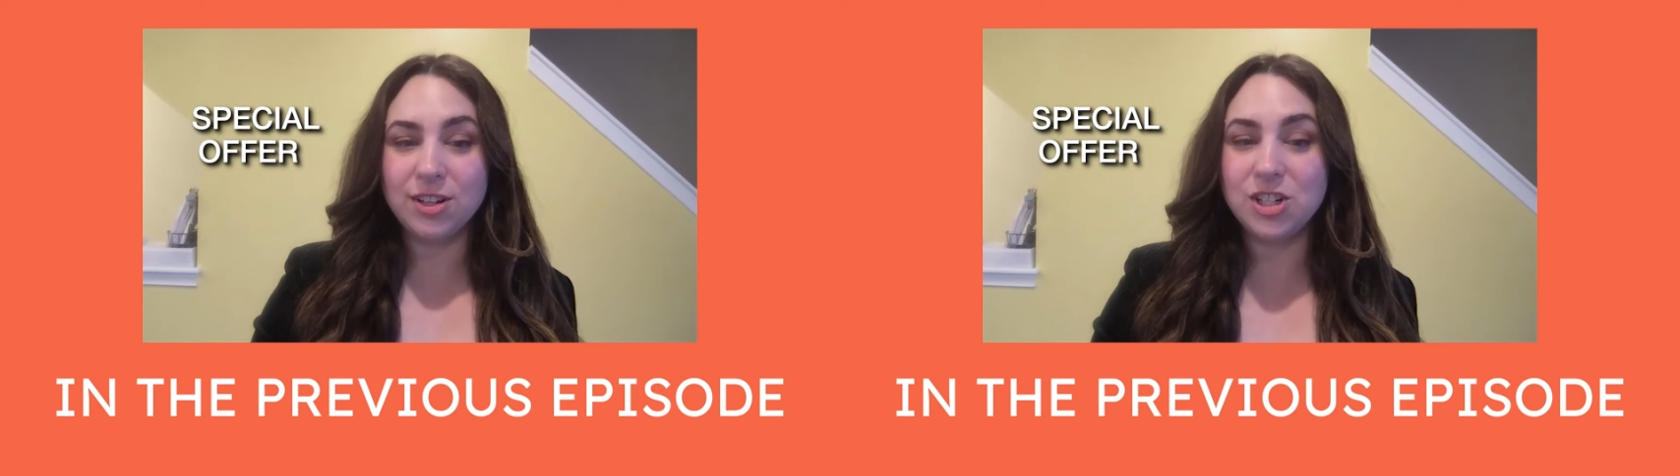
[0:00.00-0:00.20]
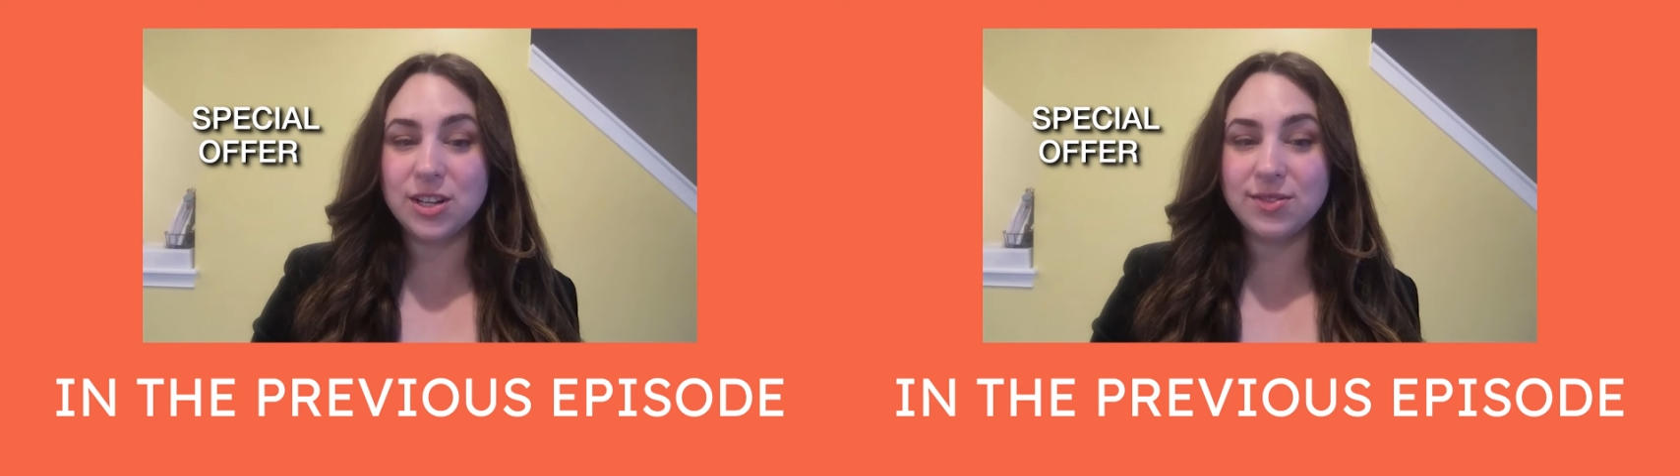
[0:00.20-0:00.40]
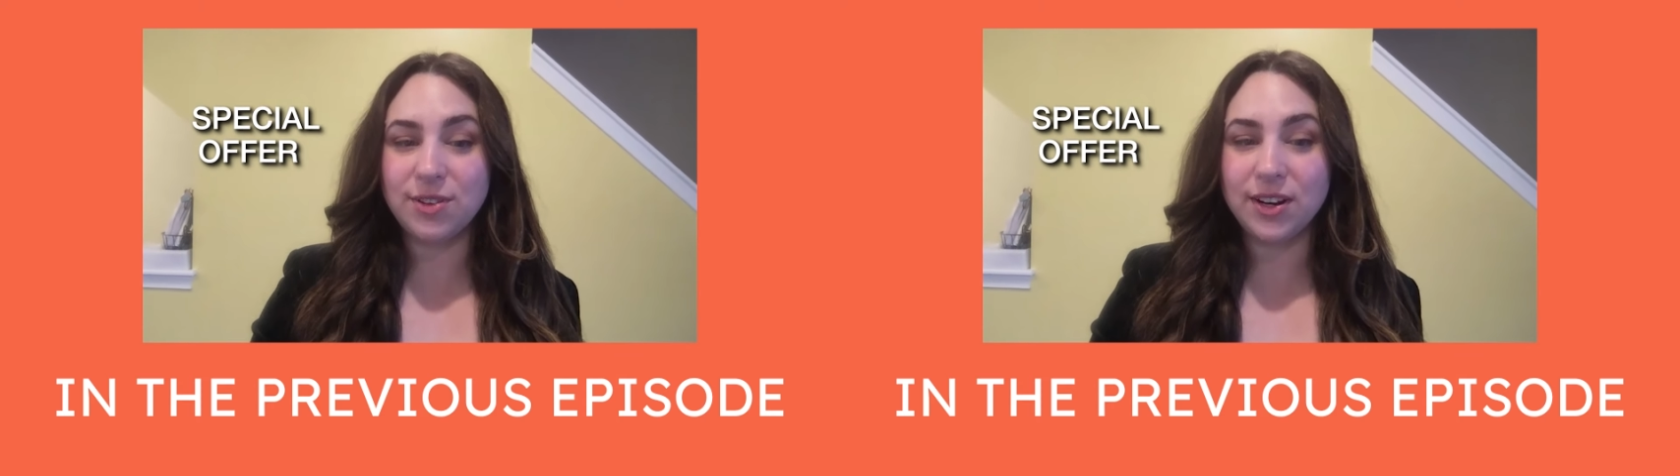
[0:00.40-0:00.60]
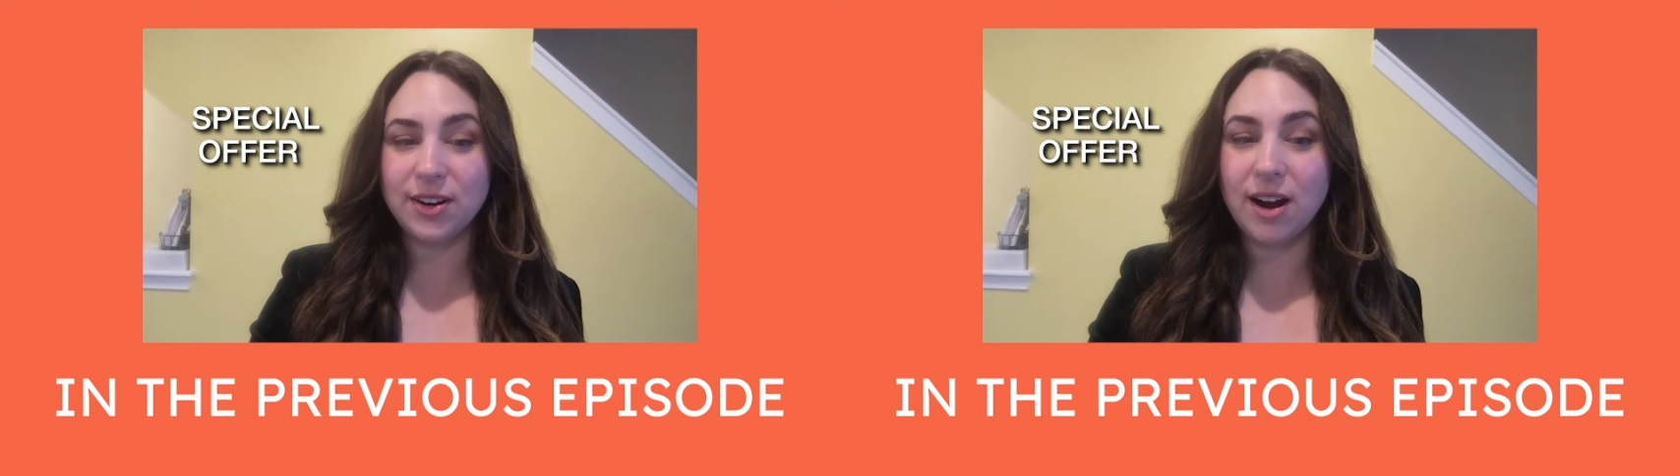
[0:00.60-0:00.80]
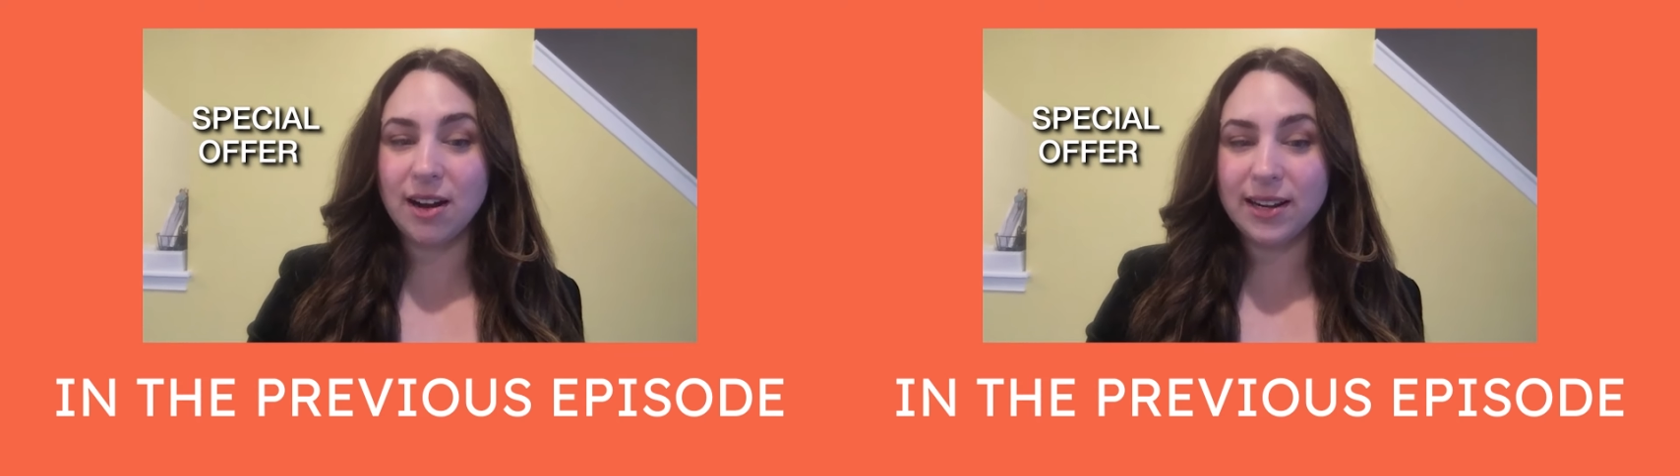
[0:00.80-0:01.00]
just for
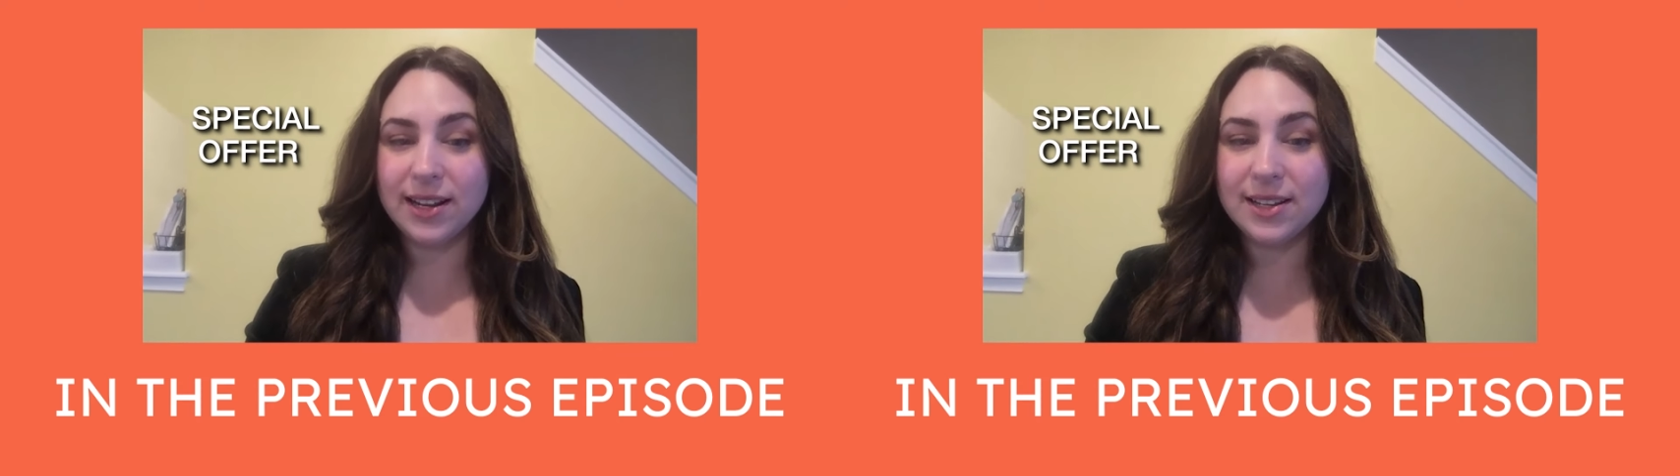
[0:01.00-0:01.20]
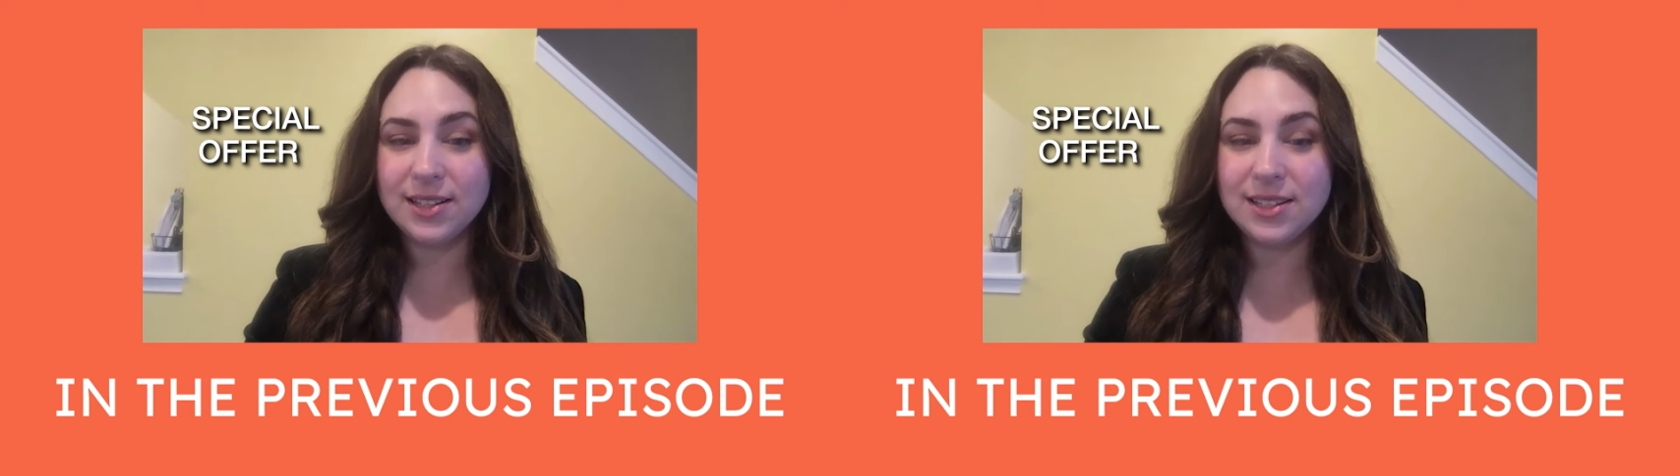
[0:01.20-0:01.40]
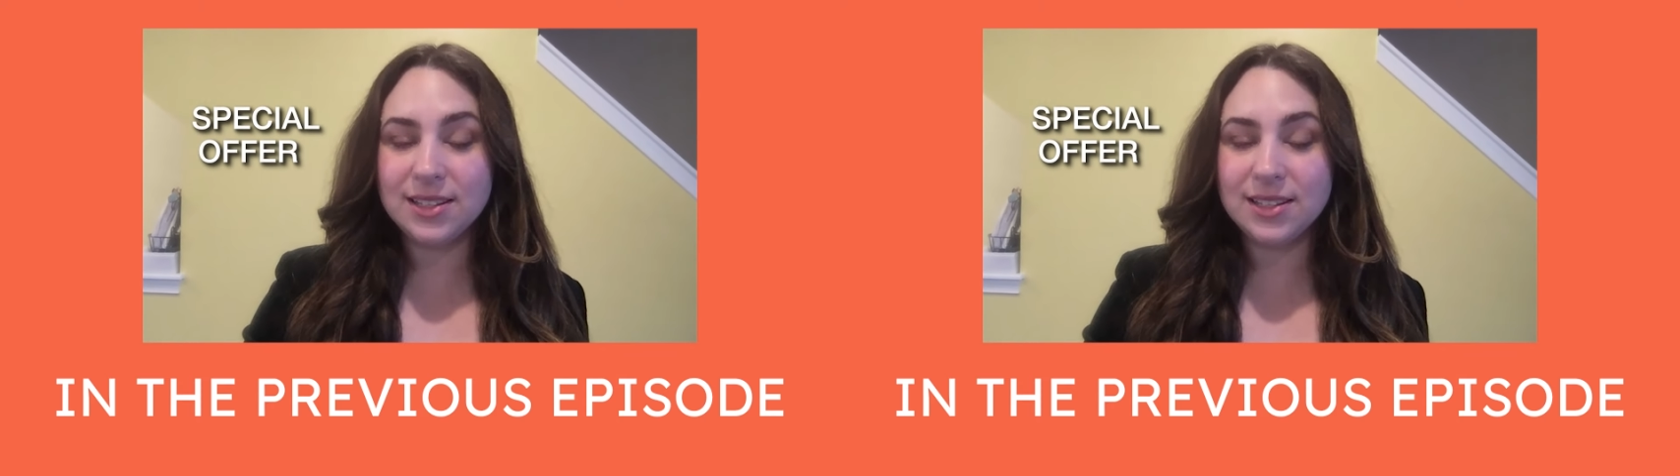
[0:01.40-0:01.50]
your audience.